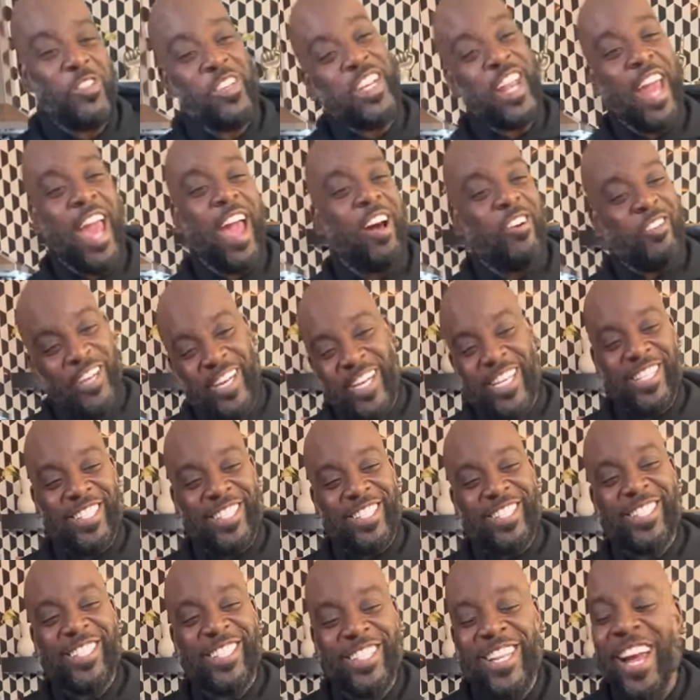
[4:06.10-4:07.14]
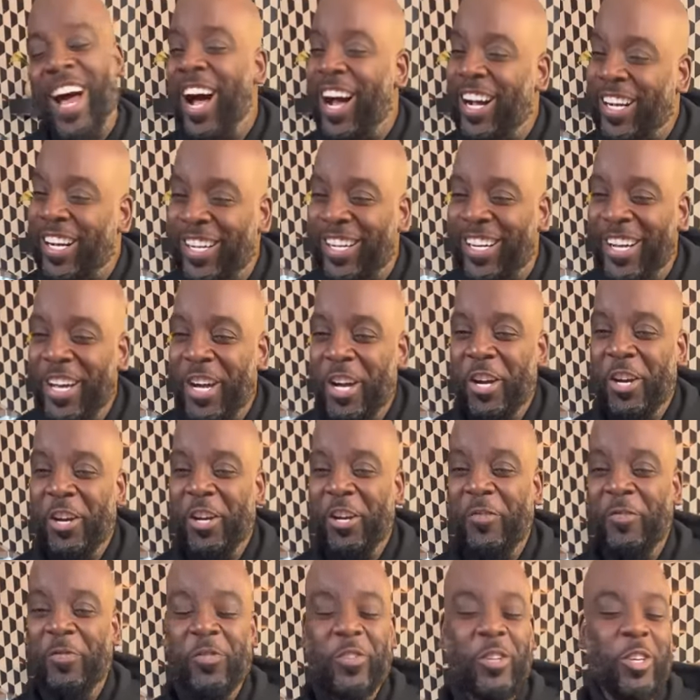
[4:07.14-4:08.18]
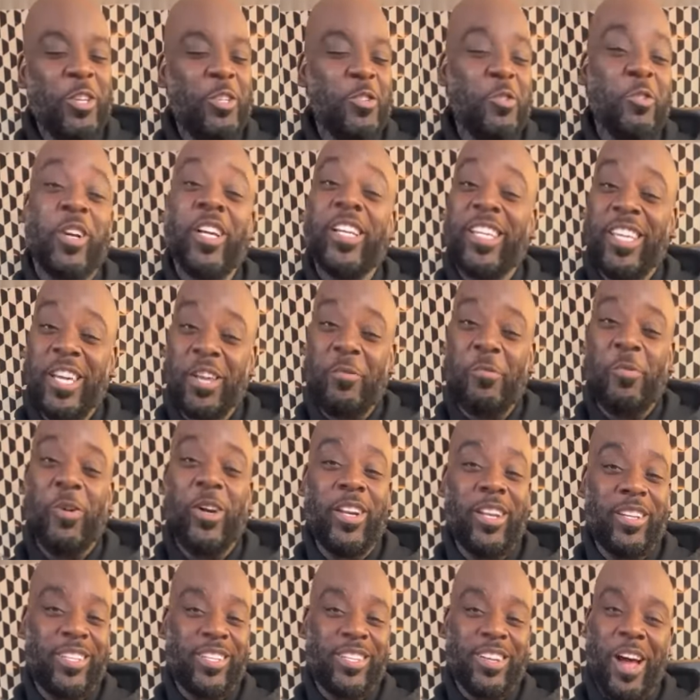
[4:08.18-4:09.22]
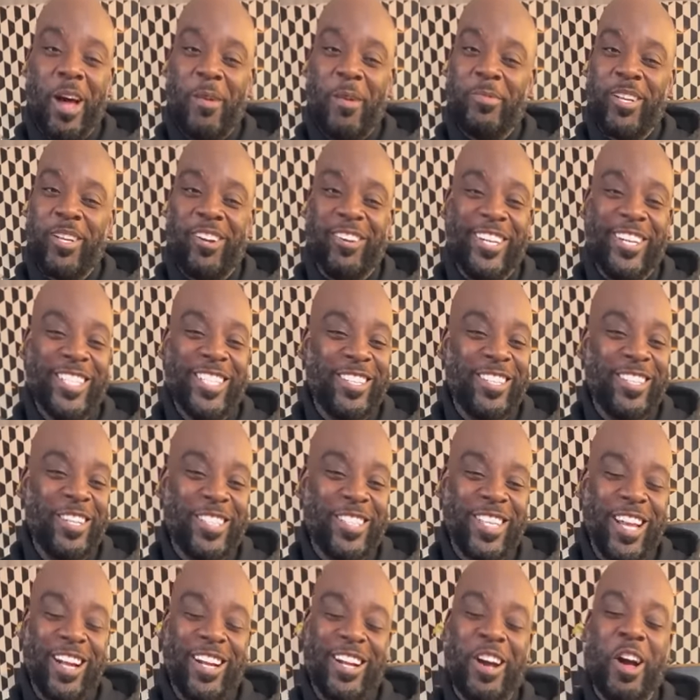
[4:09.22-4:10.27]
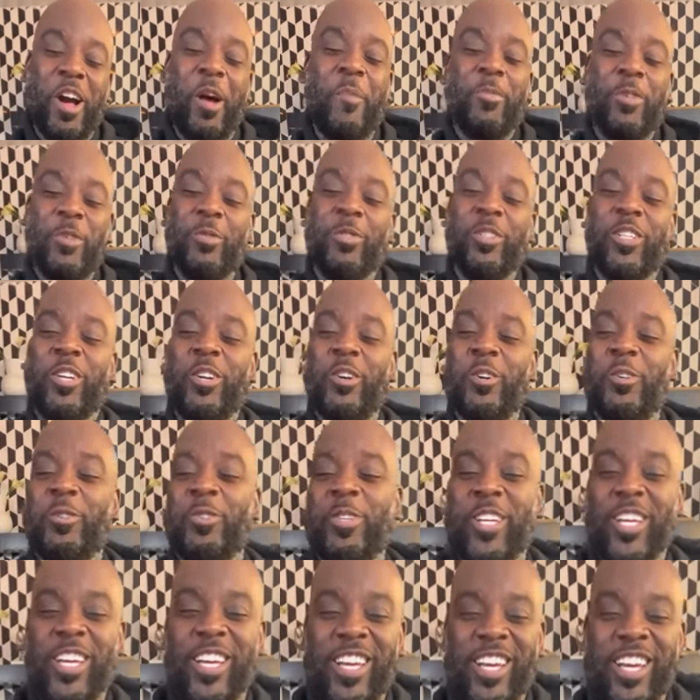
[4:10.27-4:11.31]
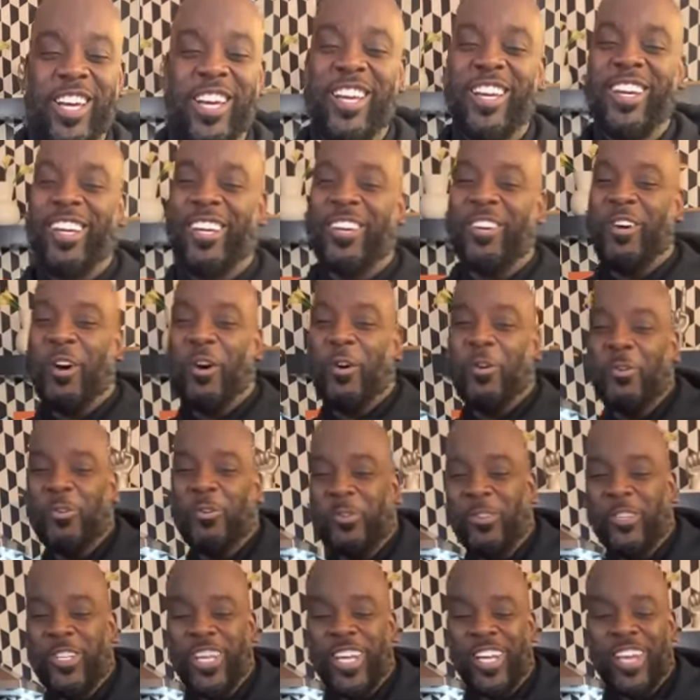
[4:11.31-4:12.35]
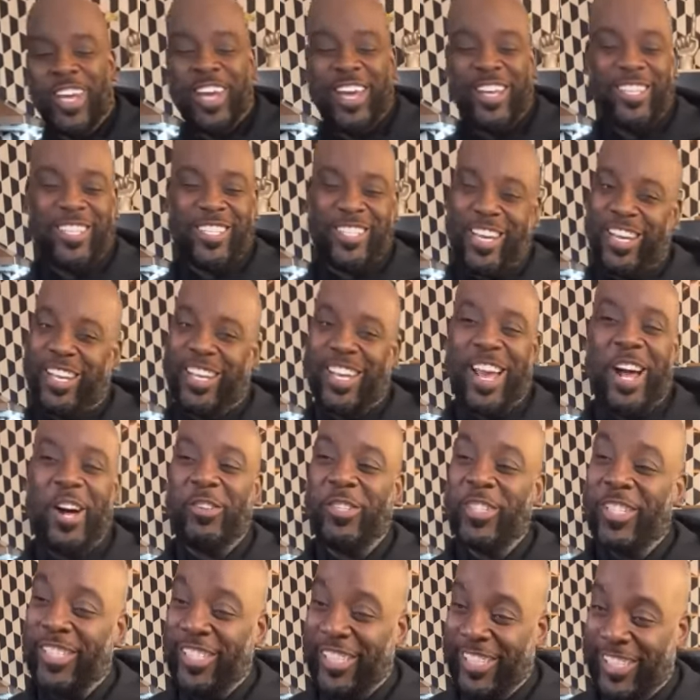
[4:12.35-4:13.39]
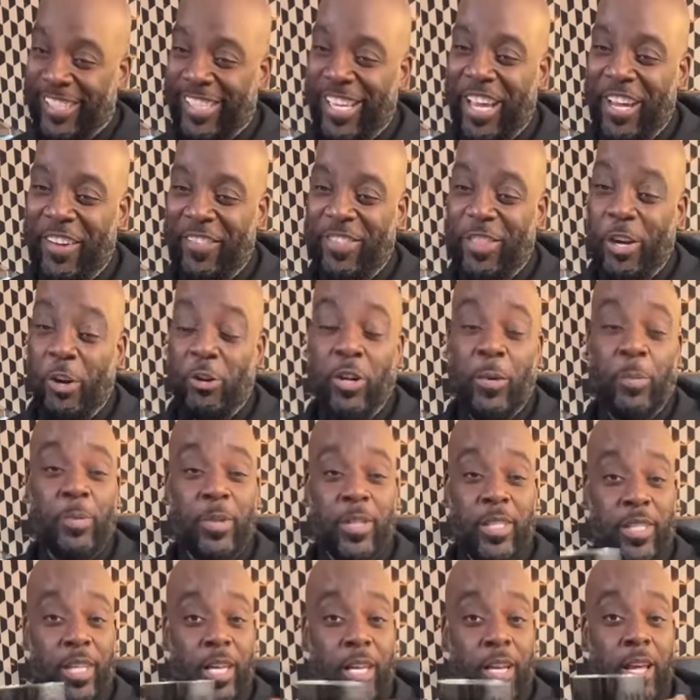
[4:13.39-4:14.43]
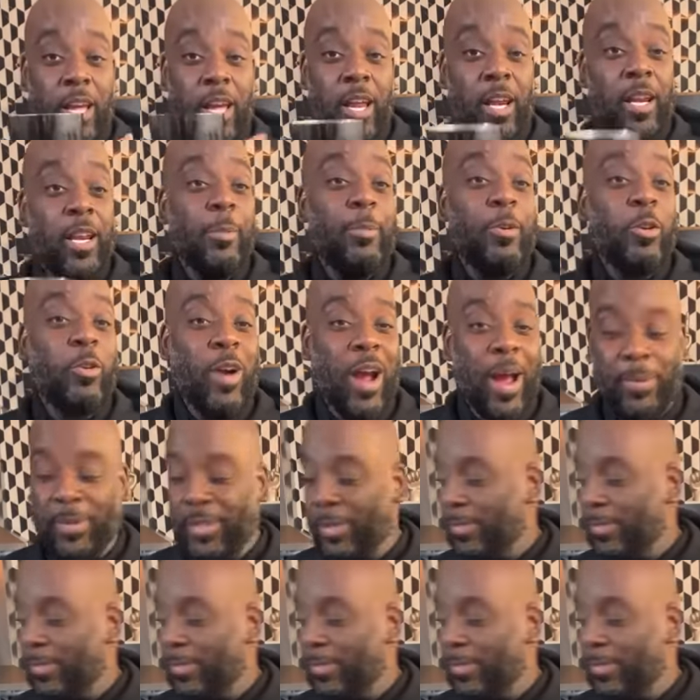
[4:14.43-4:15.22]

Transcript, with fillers: now in stock. You can get one at shopdariuscooks.com. Use the code GOLD at checkout to save 30%. Let me grab